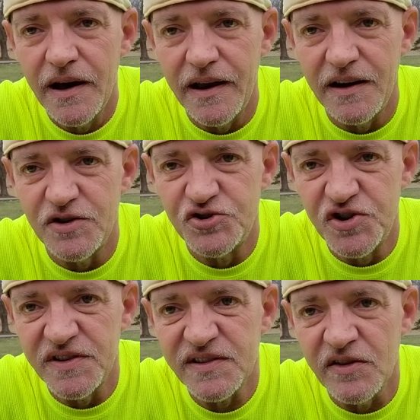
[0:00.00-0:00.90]
And it's
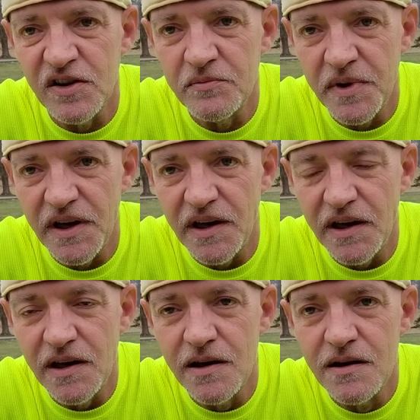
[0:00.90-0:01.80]
just going to
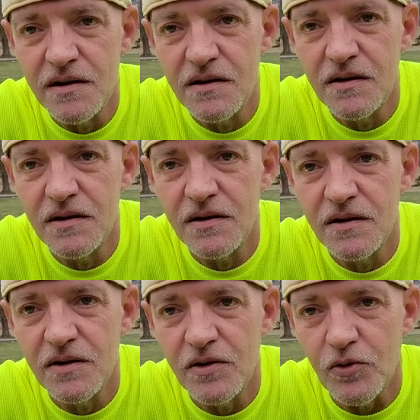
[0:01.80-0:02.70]
be
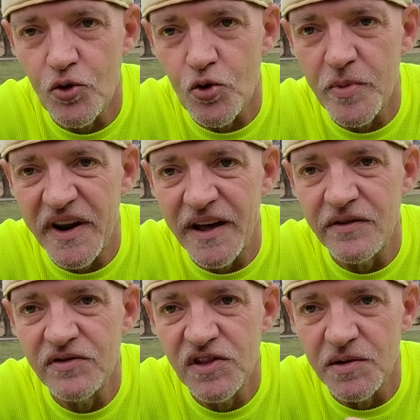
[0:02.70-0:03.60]

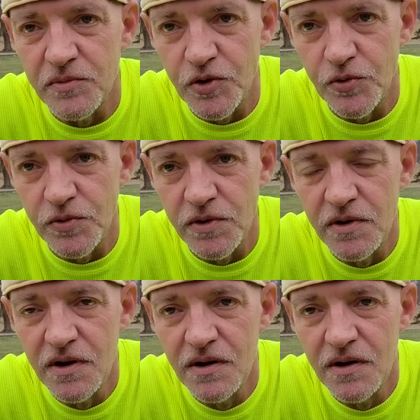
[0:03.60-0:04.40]
orbiting the moon